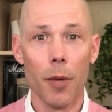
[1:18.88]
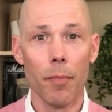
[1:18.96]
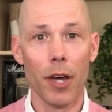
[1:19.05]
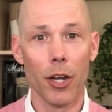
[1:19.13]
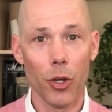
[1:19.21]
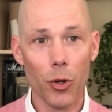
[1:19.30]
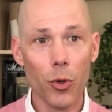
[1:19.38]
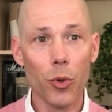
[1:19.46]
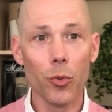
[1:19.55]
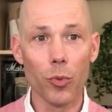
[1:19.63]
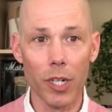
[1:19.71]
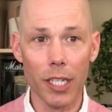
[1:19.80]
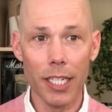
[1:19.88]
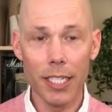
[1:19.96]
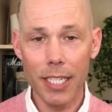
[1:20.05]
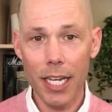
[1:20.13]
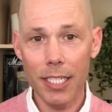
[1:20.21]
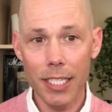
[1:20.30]
But who really
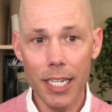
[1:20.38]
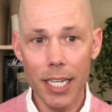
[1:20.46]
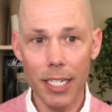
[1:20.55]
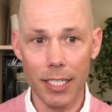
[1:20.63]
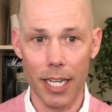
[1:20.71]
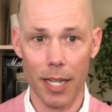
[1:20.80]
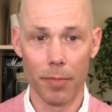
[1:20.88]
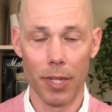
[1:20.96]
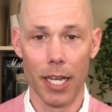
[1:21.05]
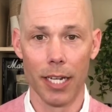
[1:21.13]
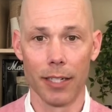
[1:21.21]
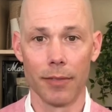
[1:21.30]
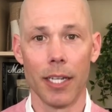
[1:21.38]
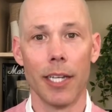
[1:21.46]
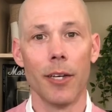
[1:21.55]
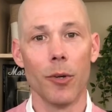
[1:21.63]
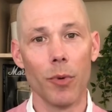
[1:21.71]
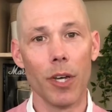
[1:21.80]
does need estate planning?
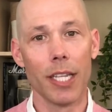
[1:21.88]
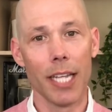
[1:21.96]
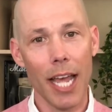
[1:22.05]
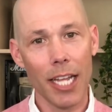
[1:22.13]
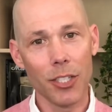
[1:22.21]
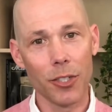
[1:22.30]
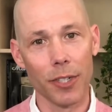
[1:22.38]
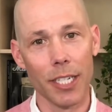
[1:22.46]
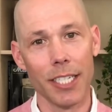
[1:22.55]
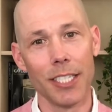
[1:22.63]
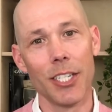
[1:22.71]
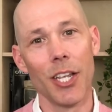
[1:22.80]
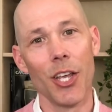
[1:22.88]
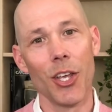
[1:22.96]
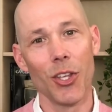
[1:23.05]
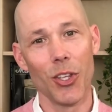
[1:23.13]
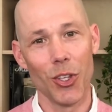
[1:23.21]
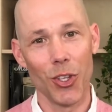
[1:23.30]
Well, the answer is
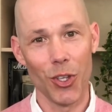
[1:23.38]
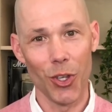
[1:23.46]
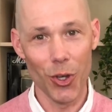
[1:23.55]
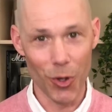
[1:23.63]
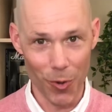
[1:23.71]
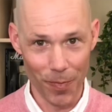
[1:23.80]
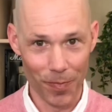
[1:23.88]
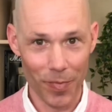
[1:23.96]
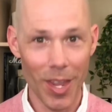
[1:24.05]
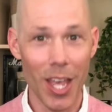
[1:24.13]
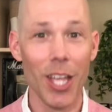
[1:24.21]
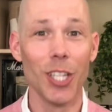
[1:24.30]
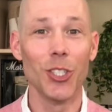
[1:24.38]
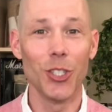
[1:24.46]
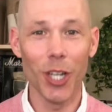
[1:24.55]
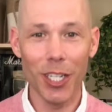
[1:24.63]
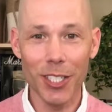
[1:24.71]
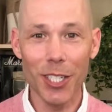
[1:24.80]
you.
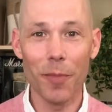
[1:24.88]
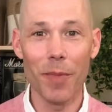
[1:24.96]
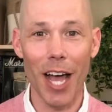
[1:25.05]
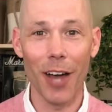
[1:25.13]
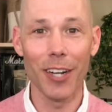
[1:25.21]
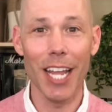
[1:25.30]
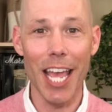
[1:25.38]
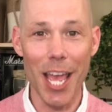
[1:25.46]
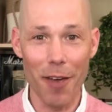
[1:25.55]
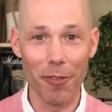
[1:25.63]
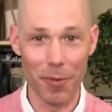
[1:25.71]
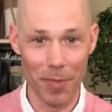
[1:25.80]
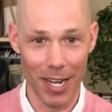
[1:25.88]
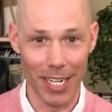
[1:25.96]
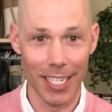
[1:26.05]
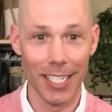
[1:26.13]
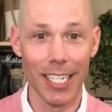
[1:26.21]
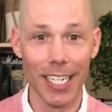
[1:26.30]
Just about
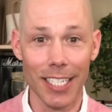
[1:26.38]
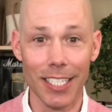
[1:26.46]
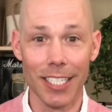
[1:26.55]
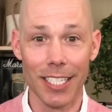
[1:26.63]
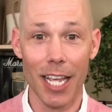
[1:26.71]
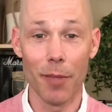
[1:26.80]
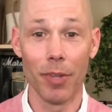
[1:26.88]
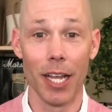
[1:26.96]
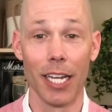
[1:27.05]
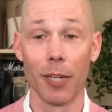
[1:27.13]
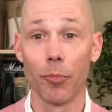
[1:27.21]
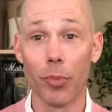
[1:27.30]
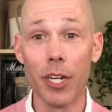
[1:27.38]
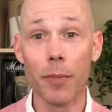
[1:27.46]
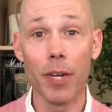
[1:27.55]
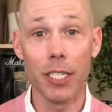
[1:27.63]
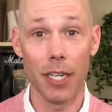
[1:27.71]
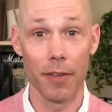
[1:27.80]
everybody needs estate planning, pretty
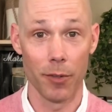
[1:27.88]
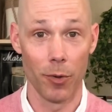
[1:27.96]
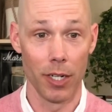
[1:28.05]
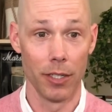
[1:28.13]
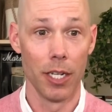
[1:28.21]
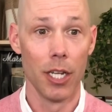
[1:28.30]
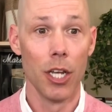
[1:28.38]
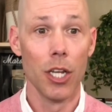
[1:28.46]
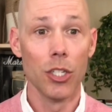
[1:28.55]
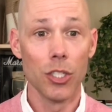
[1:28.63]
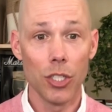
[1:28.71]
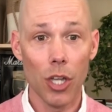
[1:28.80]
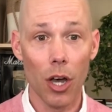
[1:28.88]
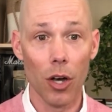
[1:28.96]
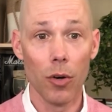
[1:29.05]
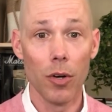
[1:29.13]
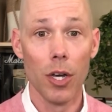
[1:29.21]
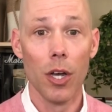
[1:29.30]
much everyone.
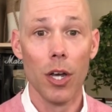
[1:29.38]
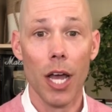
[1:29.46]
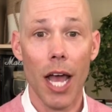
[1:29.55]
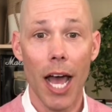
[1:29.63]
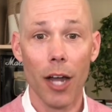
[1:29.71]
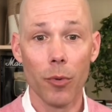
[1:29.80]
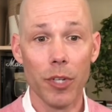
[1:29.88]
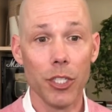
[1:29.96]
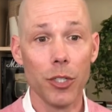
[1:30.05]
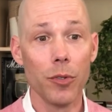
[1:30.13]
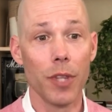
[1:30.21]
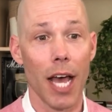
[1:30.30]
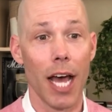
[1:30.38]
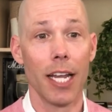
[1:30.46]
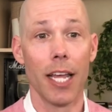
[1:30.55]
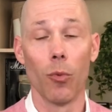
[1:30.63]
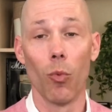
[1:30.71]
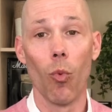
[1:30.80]
So, how do we do that,
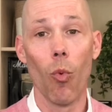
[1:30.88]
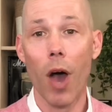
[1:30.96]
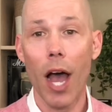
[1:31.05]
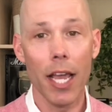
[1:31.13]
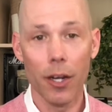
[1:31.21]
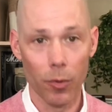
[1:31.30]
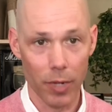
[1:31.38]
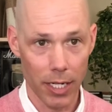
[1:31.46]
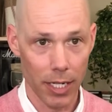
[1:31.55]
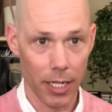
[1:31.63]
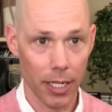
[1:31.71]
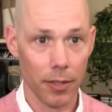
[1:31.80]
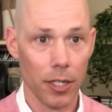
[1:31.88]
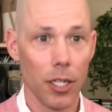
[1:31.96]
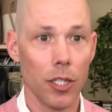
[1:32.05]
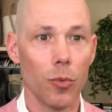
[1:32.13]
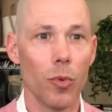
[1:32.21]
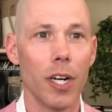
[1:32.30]
and why do we need it?
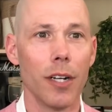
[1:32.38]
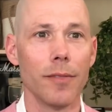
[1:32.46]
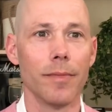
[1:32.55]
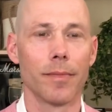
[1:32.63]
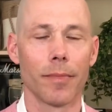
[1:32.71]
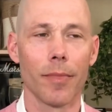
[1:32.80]
Well,